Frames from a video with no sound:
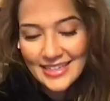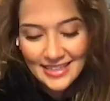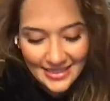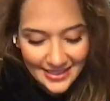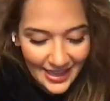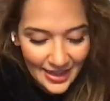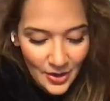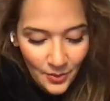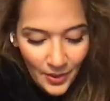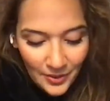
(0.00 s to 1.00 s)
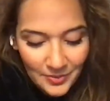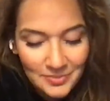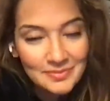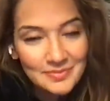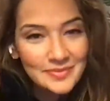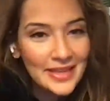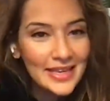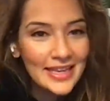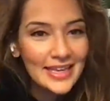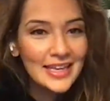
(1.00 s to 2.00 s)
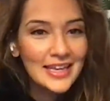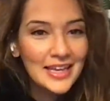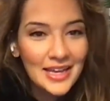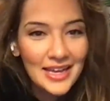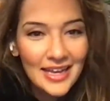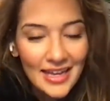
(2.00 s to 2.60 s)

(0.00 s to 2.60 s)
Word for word: there's freaking yeah. icebergs well, melting next to you.